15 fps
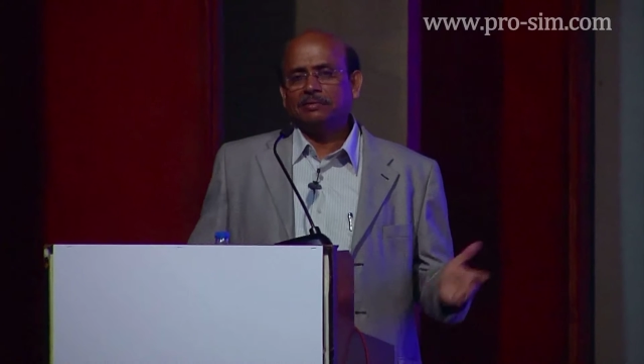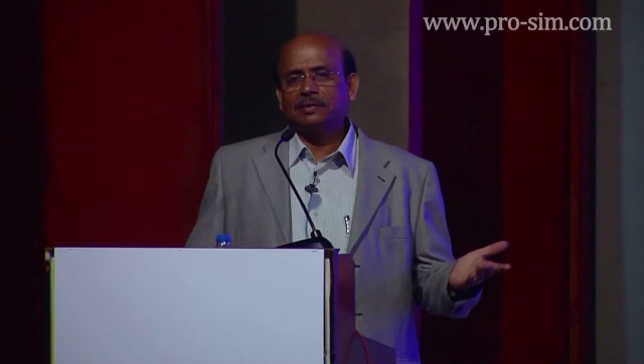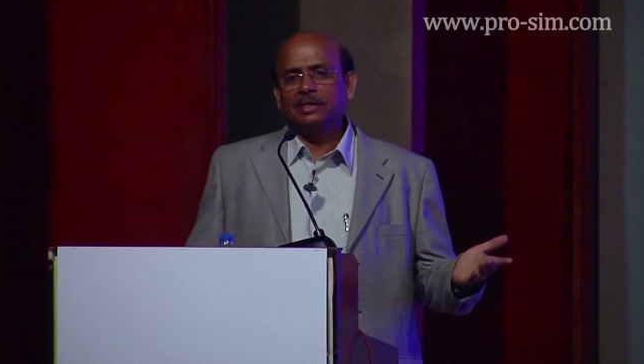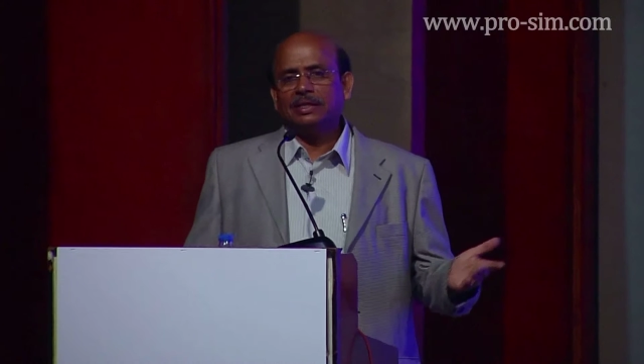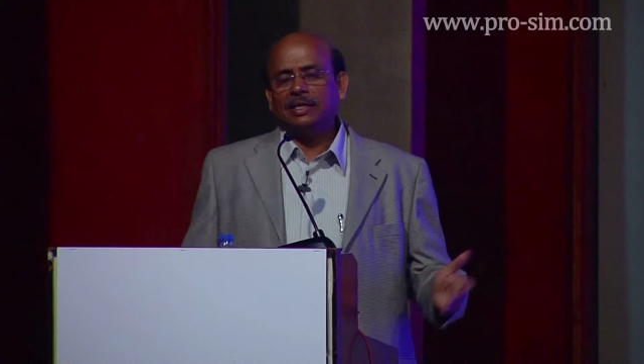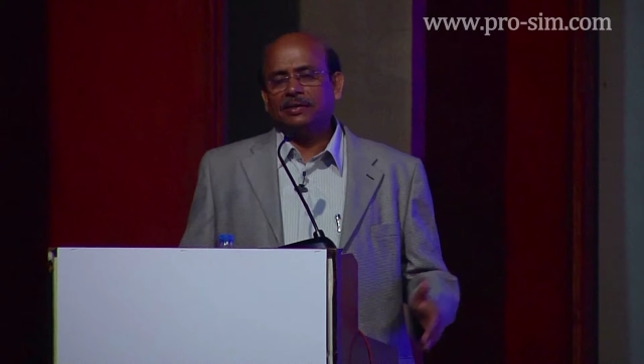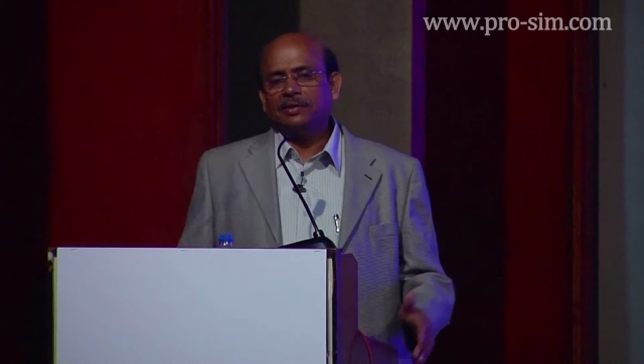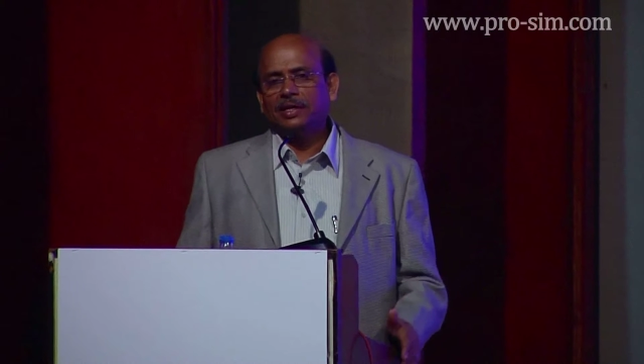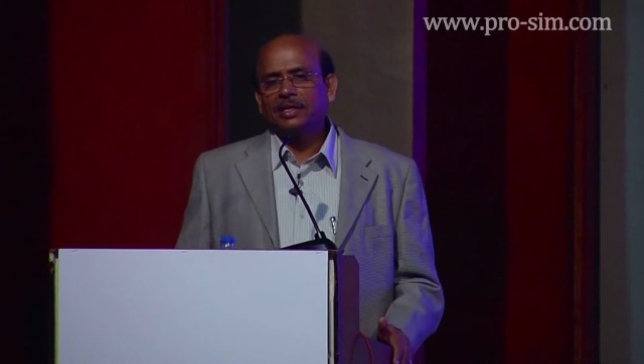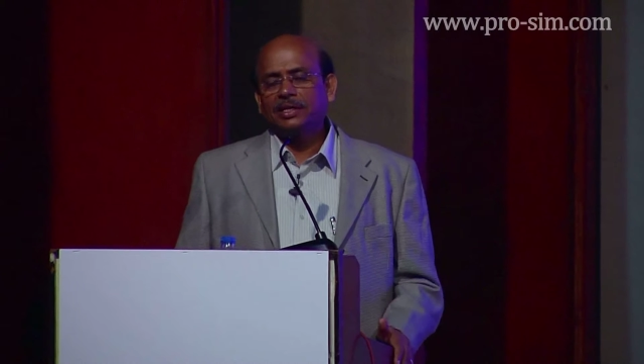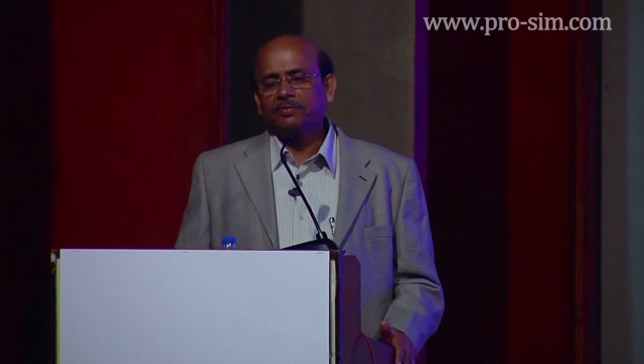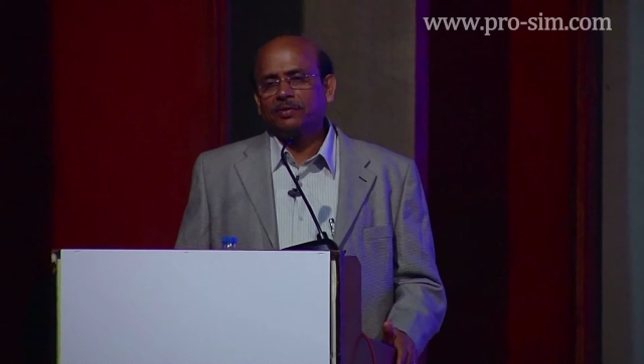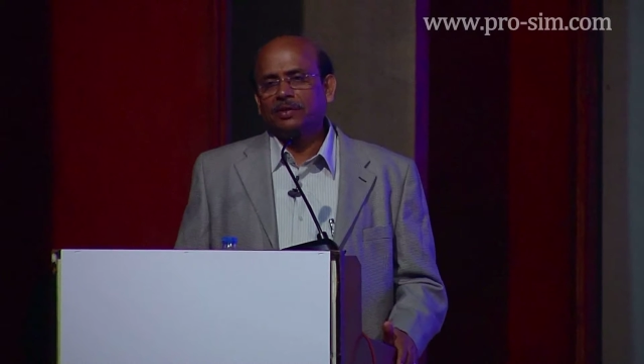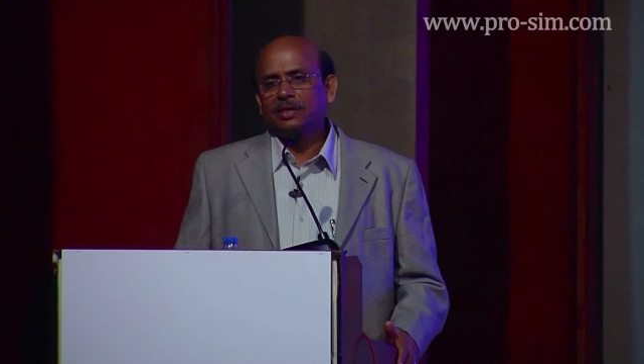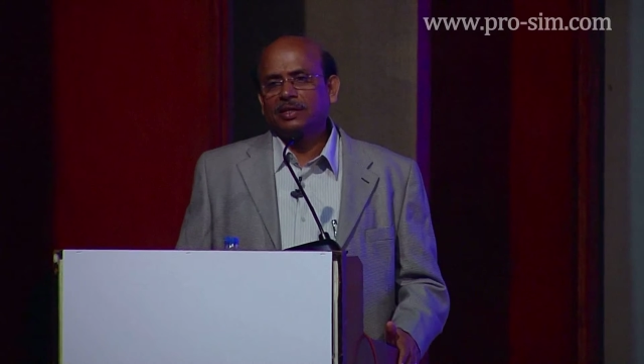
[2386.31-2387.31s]
We have done
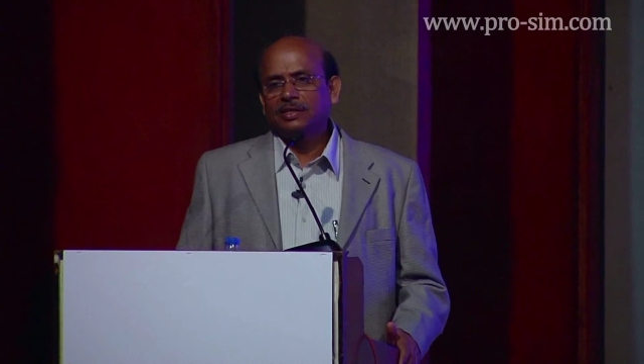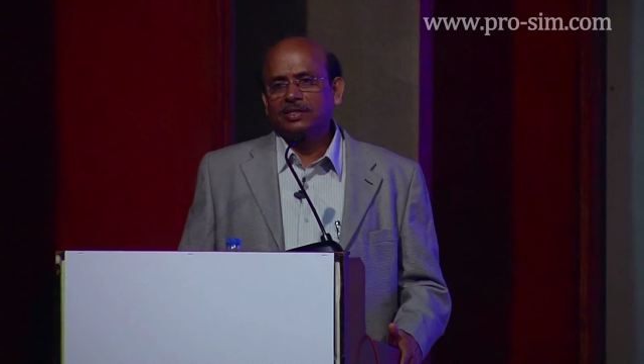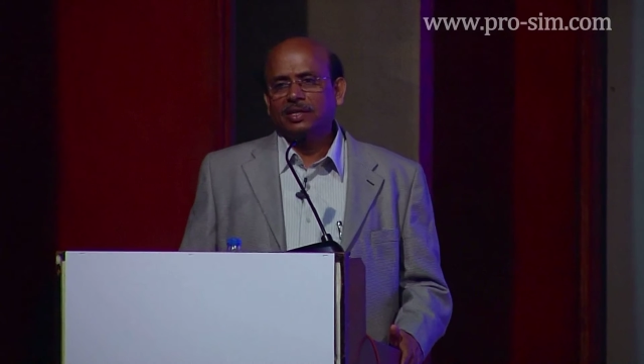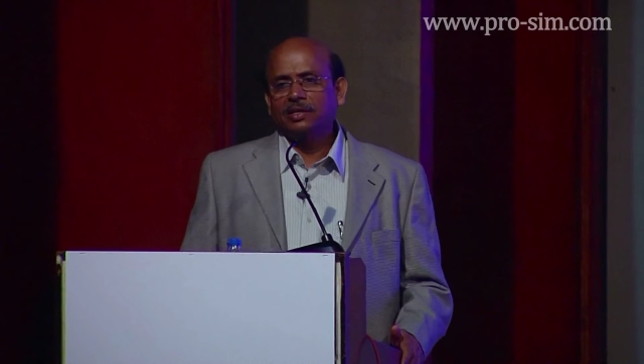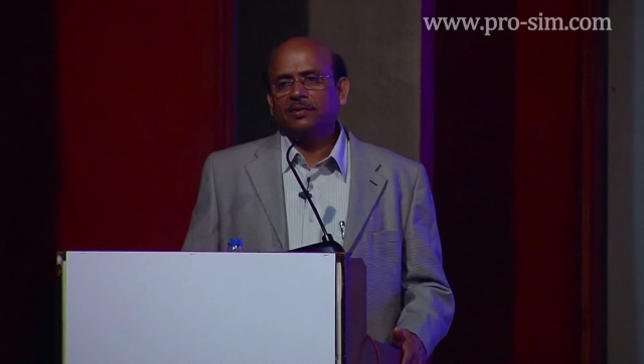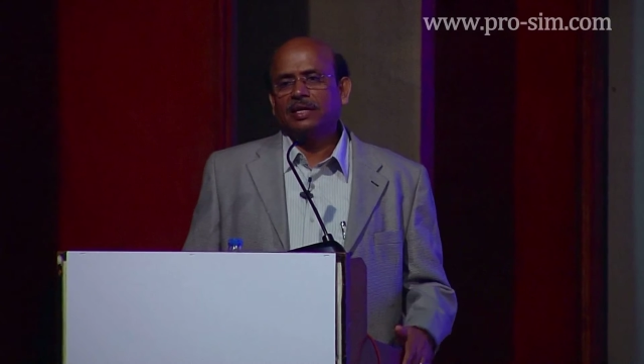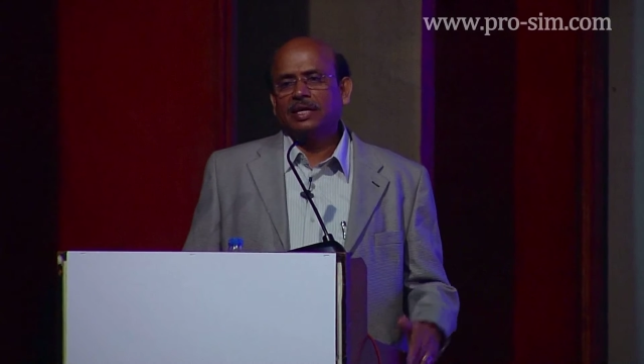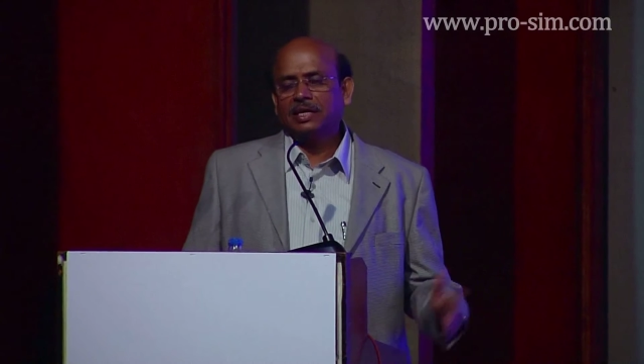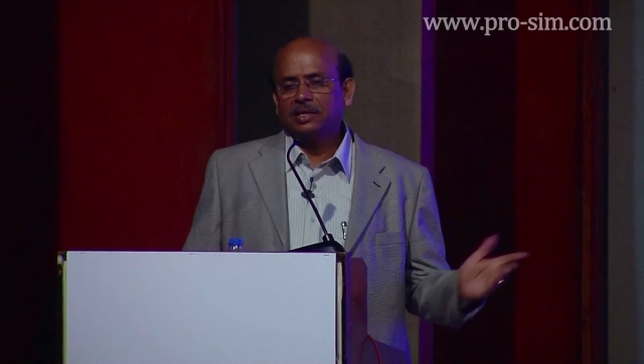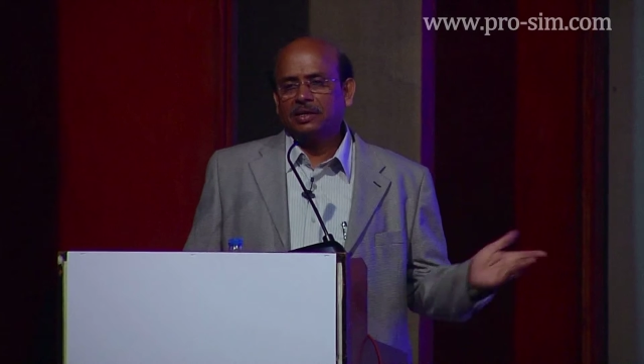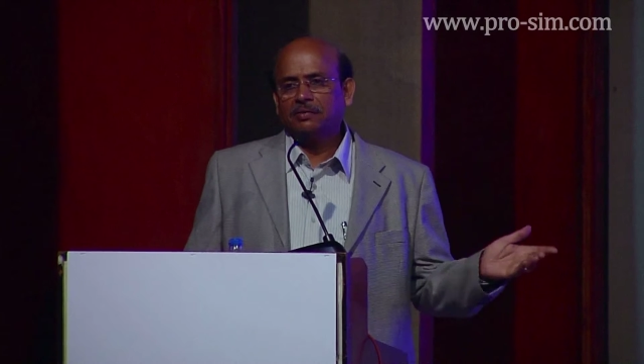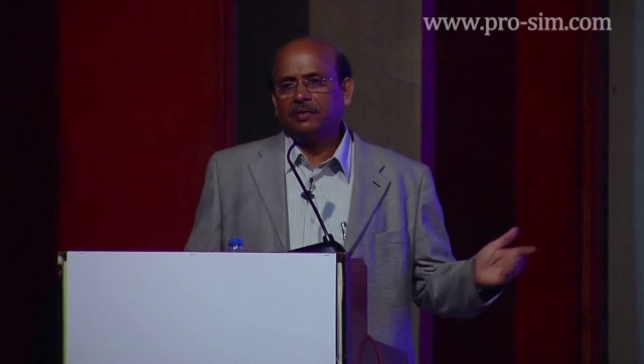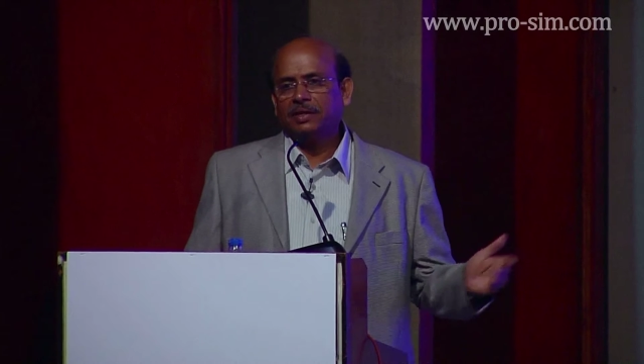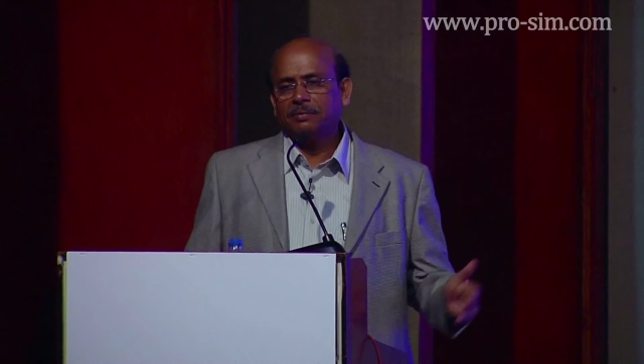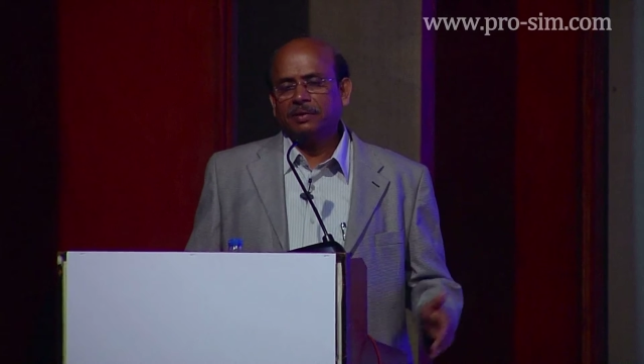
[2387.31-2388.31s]
it for Jaguar
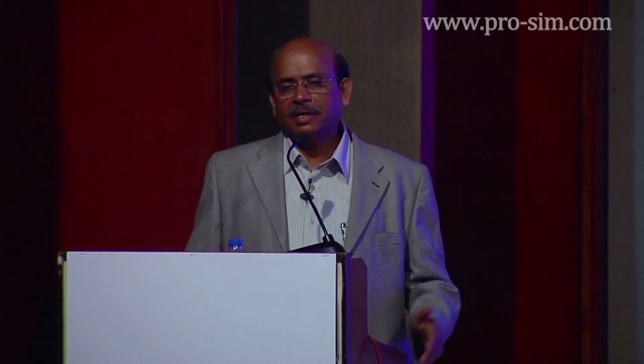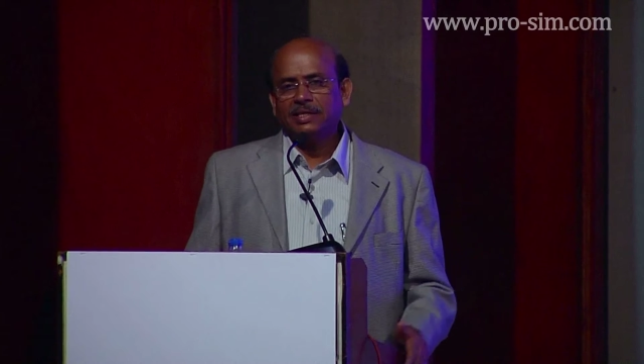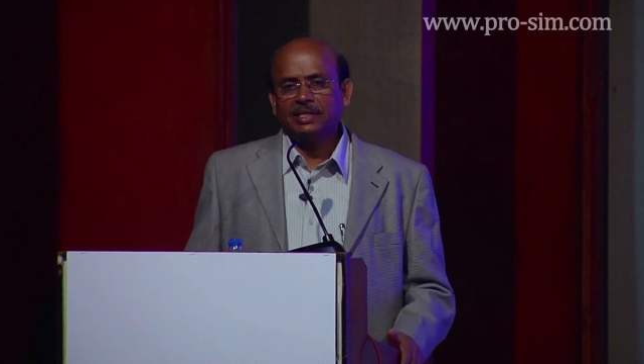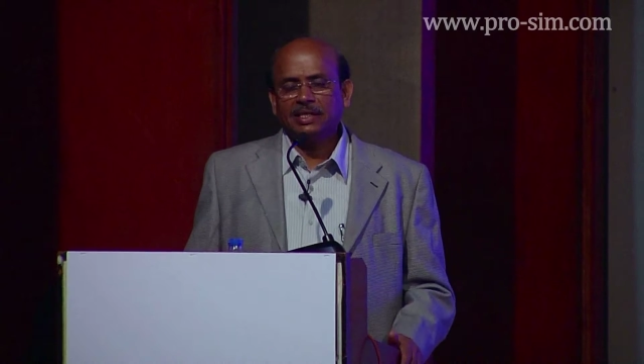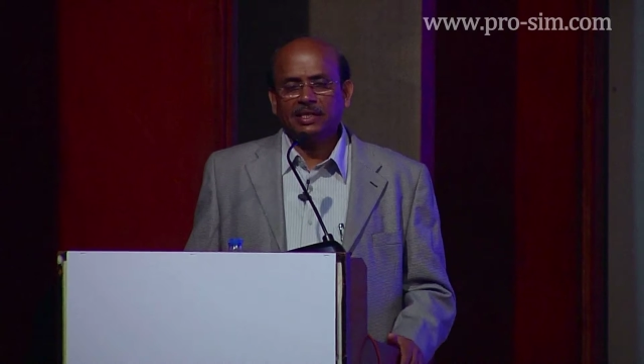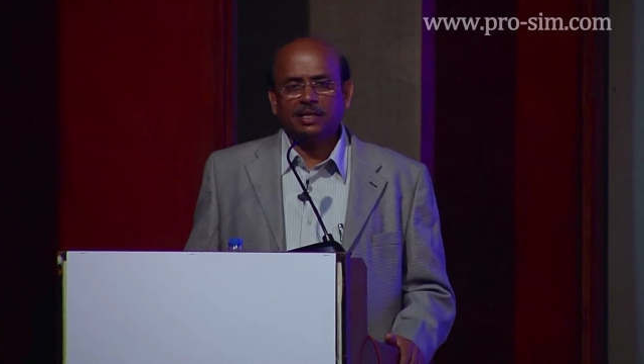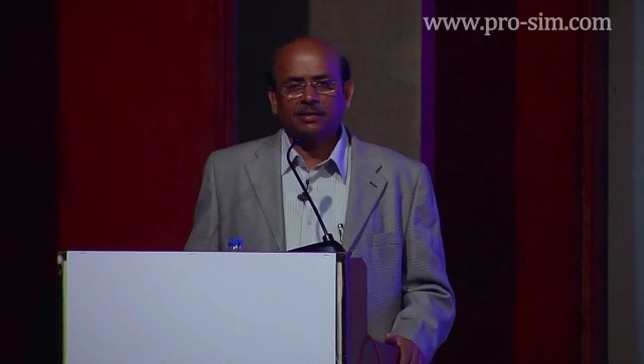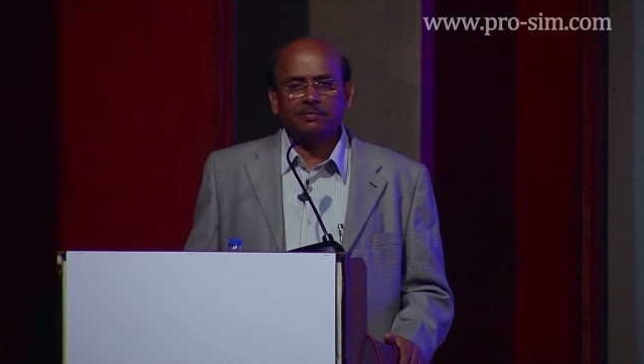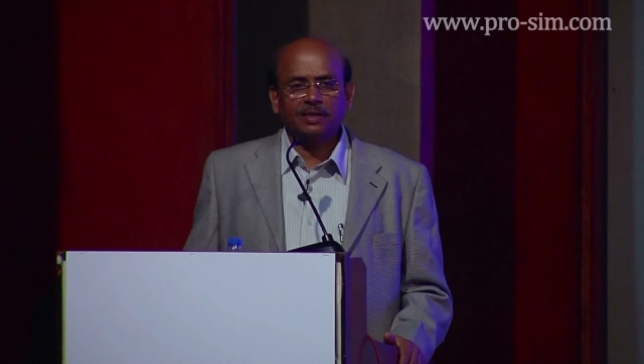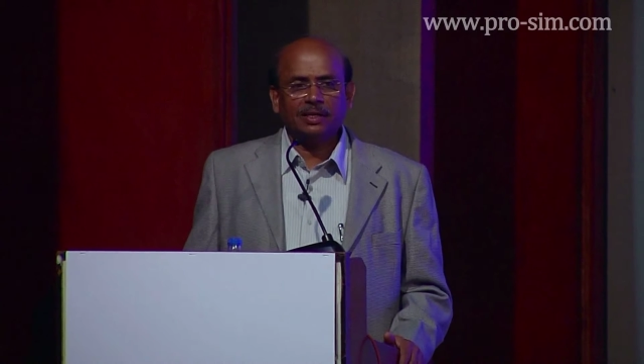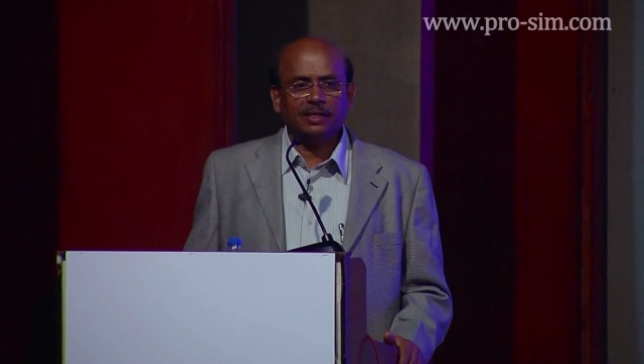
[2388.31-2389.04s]
aircraft and Mirage aircraft,